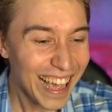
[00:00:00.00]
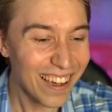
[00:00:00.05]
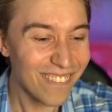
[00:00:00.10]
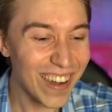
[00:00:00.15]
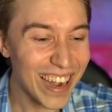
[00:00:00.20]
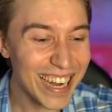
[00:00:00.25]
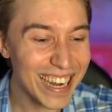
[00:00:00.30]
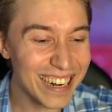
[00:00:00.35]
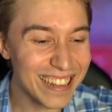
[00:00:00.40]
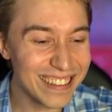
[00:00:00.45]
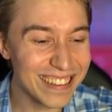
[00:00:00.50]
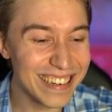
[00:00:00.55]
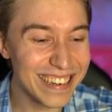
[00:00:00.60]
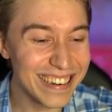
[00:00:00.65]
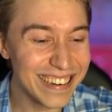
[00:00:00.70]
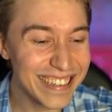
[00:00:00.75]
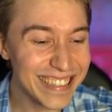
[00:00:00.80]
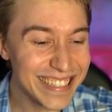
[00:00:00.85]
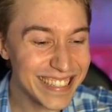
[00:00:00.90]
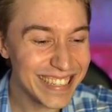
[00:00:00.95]
Am I gonna
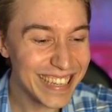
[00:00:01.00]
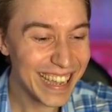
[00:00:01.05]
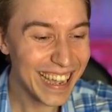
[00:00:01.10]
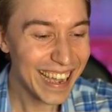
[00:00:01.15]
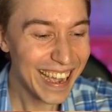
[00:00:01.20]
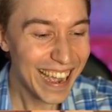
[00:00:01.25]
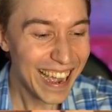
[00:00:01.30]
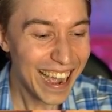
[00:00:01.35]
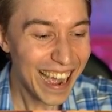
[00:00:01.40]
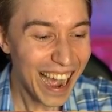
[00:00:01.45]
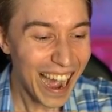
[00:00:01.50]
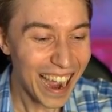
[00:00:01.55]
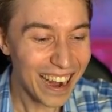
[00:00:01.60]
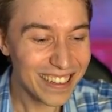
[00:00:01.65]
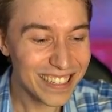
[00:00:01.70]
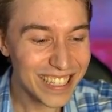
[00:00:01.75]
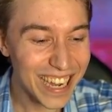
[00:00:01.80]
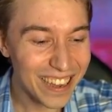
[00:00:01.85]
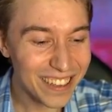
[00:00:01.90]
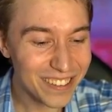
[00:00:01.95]
lose?
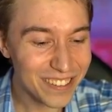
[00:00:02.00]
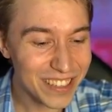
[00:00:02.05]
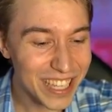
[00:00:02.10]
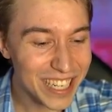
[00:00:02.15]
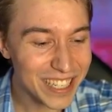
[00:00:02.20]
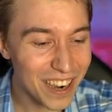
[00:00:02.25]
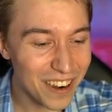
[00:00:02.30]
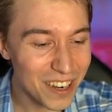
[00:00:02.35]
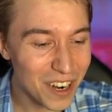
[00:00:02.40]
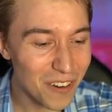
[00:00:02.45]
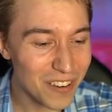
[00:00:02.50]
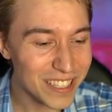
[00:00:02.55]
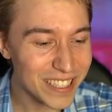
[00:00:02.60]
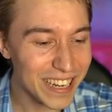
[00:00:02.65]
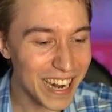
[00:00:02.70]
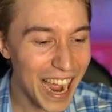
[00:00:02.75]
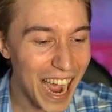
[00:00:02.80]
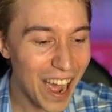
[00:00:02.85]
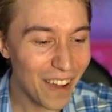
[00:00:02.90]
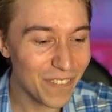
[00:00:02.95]
I genuinely don't know what's
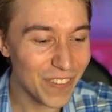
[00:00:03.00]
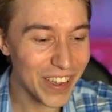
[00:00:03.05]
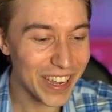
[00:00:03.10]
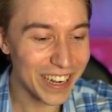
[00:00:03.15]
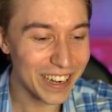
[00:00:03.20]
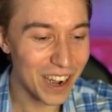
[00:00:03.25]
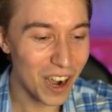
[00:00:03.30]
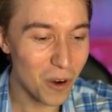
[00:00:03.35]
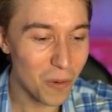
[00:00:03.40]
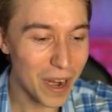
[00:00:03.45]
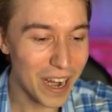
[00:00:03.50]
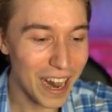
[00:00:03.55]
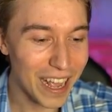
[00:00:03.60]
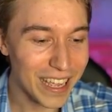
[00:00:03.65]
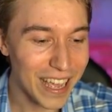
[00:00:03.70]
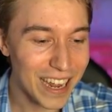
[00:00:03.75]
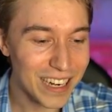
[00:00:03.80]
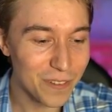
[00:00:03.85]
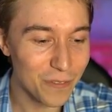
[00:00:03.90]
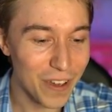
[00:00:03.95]
gonna happen. Oh wait,
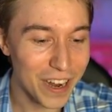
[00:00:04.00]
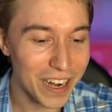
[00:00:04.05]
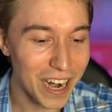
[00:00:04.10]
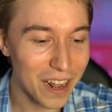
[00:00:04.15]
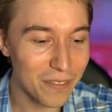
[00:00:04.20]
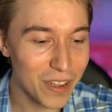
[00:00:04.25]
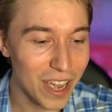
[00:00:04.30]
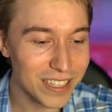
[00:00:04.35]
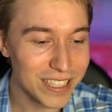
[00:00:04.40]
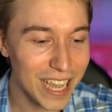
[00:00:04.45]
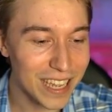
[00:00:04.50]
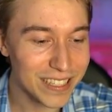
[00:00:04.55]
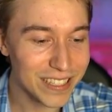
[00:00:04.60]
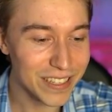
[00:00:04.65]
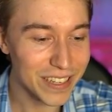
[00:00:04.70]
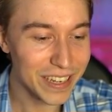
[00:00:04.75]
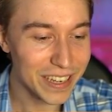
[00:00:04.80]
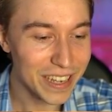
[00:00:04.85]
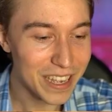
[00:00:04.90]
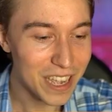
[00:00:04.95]
I can defend it. I've got
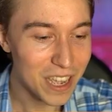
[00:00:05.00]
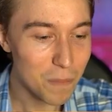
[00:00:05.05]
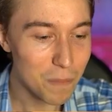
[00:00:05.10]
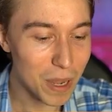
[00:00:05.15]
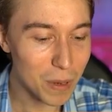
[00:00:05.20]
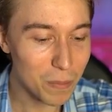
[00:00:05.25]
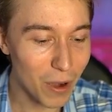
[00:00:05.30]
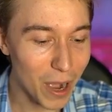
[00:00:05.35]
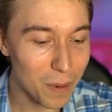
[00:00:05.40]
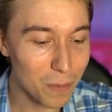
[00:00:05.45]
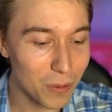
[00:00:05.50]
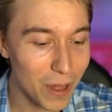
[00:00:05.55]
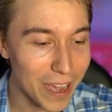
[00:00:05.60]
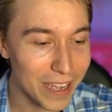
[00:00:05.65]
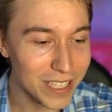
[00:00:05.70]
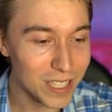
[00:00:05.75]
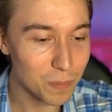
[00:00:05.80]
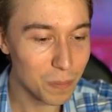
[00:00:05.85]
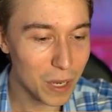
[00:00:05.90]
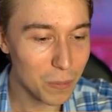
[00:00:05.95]
Tesla. Big brain
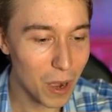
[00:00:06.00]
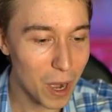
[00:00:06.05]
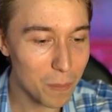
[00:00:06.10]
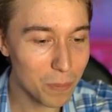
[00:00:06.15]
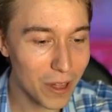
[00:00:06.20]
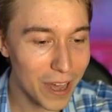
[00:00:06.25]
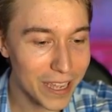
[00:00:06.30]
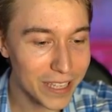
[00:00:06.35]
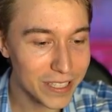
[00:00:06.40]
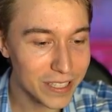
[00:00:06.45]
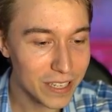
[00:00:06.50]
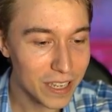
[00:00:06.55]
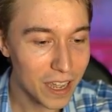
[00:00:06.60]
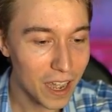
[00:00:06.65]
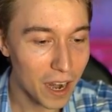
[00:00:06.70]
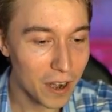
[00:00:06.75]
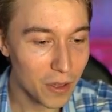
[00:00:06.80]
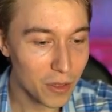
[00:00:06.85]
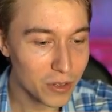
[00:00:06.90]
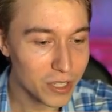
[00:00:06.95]
plays. Big brain plays.
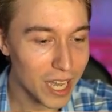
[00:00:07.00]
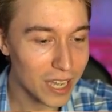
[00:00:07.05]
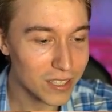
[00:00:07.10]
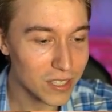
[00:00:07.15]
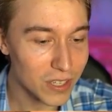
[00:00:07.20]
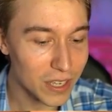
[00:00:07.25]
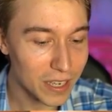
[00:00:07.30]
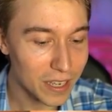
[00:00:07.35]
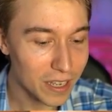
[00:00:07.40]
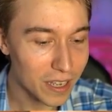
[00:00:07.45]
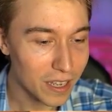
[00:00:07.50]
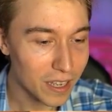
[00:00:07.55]
Another Tesla.